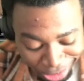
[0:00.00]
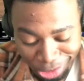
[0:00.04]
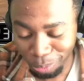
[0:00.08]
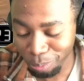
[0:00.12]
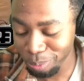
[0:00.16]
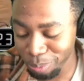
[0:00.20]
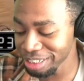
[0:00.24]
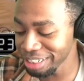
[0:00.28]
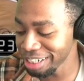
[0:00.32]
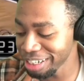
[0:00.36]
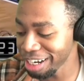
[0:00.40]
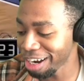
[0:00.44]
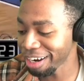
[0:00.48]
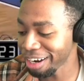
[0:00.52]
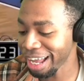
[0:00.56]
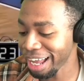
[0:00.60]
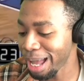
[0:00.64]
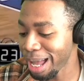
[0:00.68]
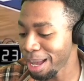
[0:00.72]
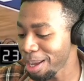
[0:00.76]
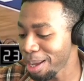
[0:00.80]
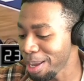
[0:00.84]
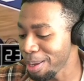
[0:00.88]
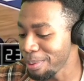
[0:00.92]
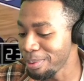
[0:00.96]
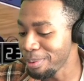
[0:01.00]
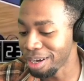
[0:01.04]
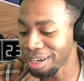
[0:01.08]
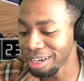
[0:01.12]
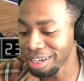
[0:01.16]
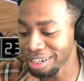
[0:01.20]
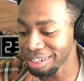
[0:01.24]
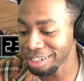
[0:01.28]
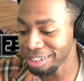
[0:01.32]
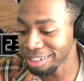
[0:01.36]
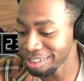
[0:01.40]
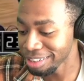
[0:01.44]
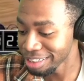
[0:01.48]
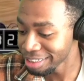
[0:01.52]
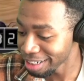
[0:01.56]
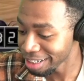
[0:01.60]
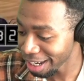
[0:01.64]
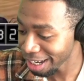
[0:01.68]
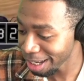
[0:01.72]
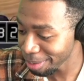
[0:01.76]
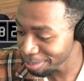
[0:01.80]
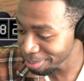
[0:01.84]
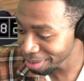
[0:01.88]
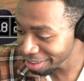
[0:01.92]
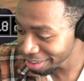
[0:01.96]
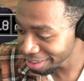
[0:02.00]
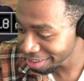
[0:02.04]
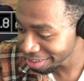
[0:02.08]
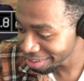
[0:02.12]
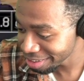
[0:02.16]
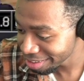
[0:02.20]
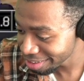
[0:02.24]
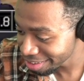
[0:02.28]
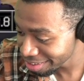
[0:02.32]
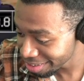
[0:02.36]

know what y'all got, you know what I mean?